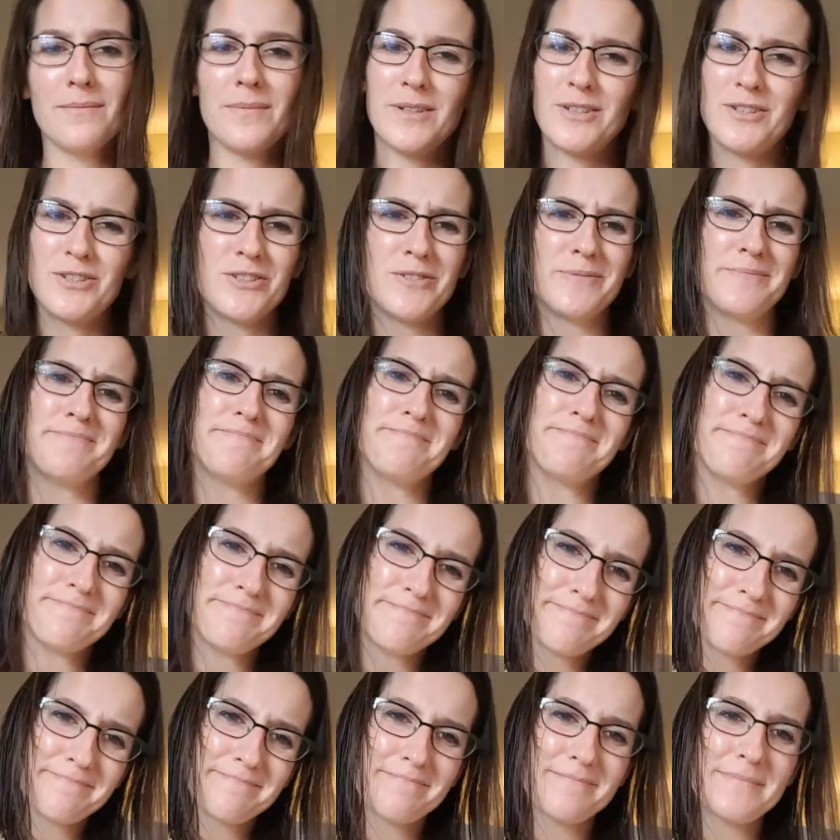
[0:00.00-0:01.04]
which,
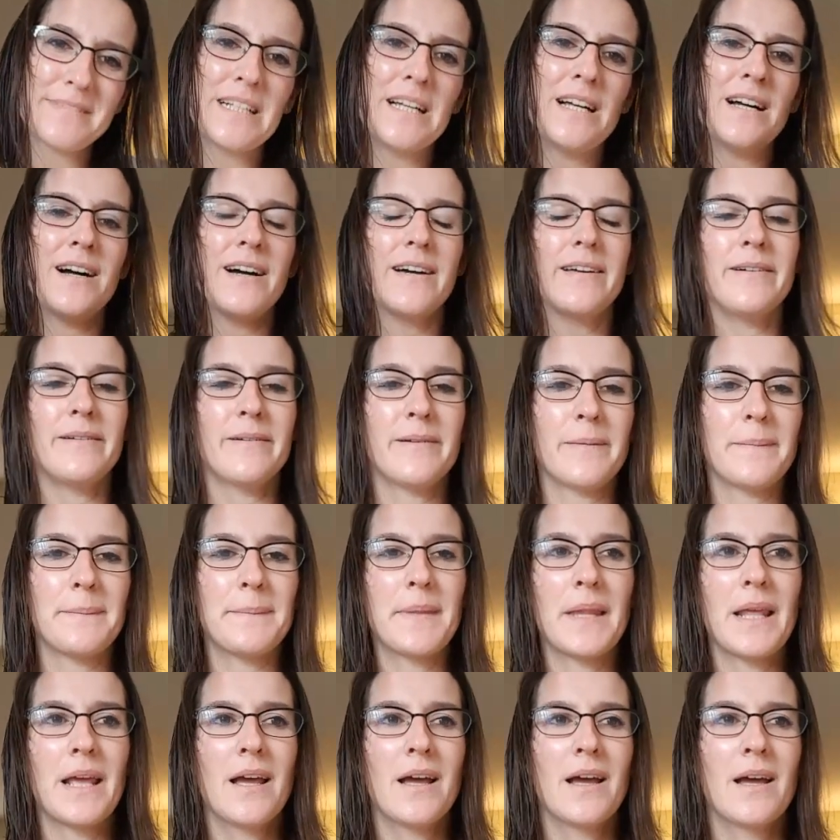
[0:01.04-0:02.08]
I don't know.
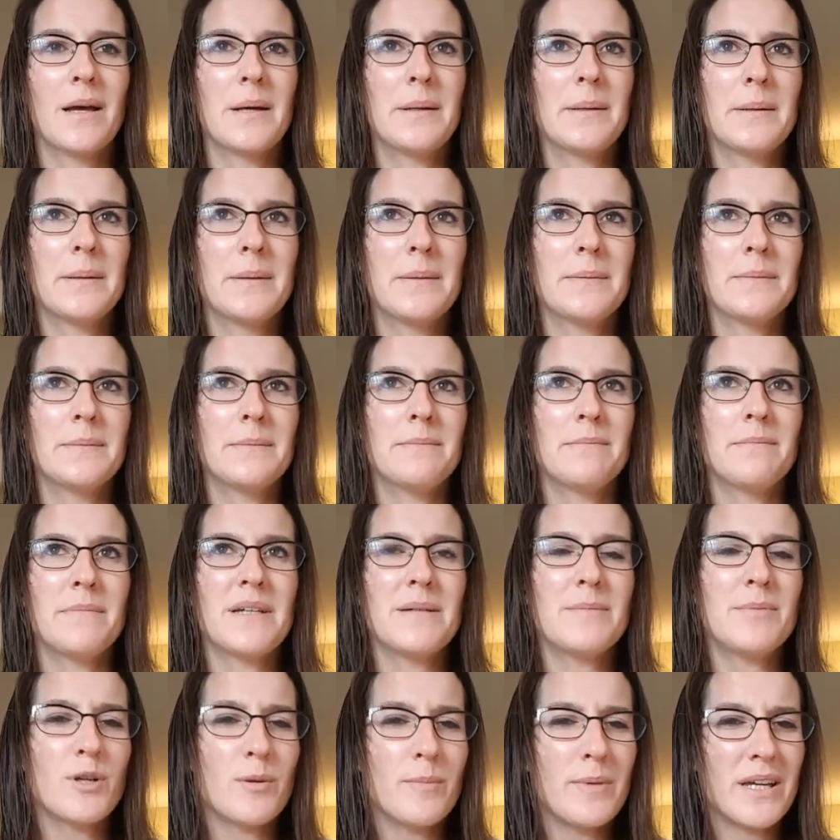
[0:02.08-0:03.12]

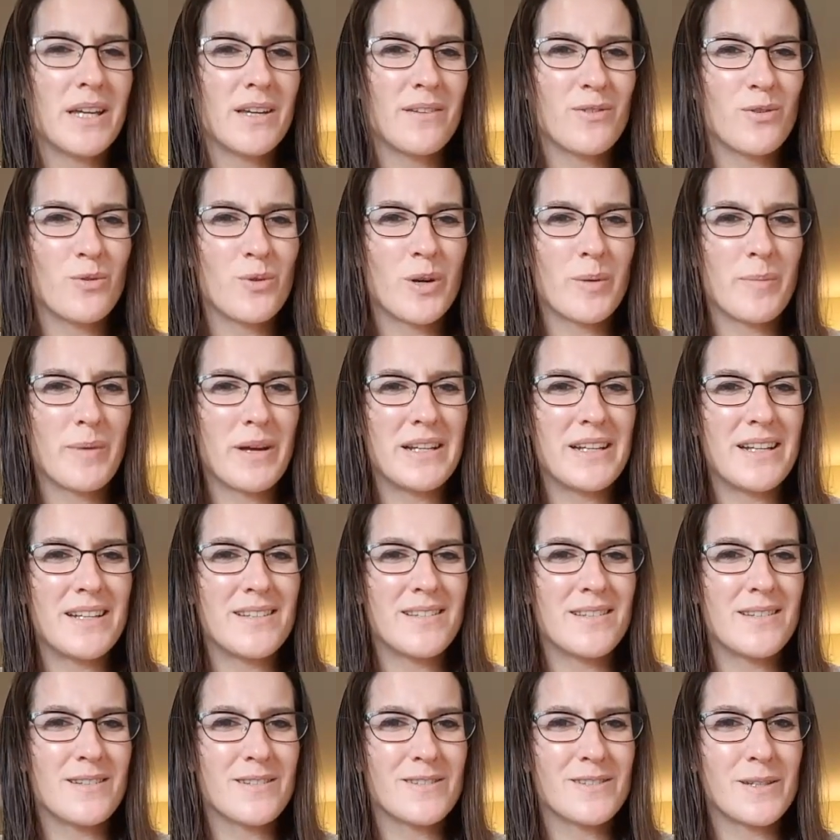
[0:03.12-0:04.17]
Maybe I'll make it for one of my
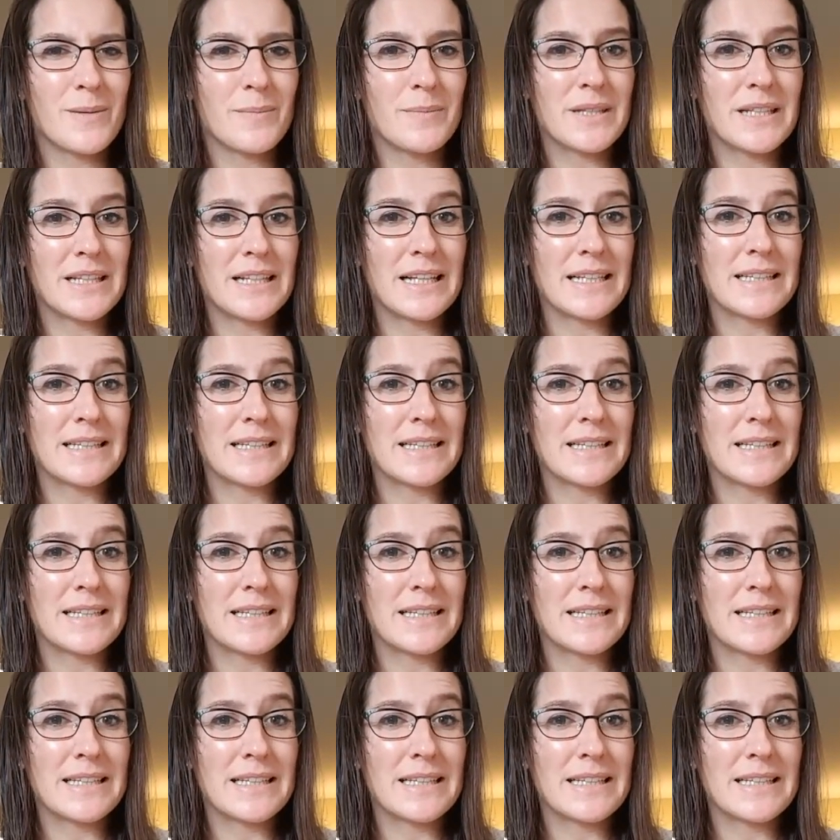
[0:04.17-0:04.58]
nieces or something